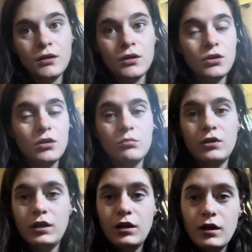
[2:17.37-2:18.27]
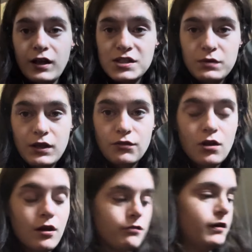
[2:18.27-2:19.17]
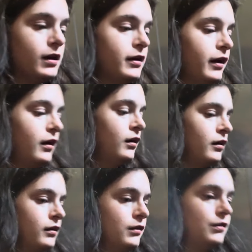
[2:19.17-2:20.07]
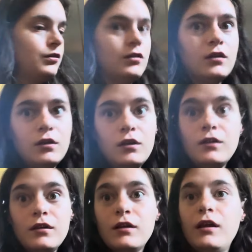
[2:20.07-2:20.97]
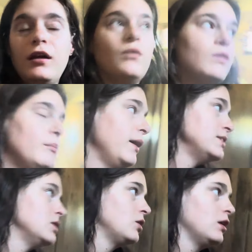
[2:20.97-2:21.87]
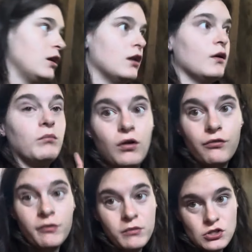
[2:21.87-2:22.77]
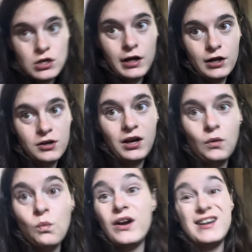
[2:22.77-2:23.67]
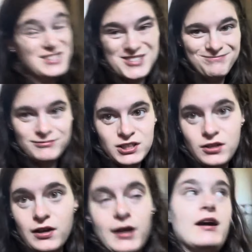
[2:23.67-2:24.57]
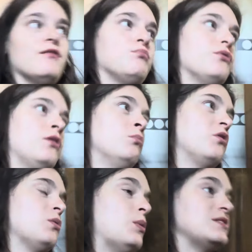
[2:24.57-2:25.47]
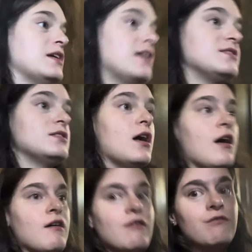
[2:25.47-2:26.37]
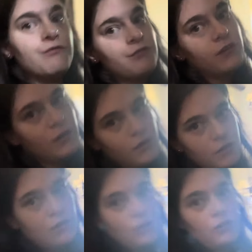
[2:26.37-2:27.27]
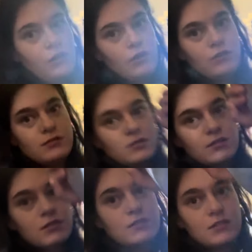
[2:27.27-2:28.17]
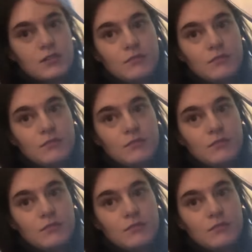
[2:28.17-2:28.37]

Good morning, guys. We have coffee in hand. And we're basically gonna pull from the dryer and wear it. I have put in multiple sets of clothes,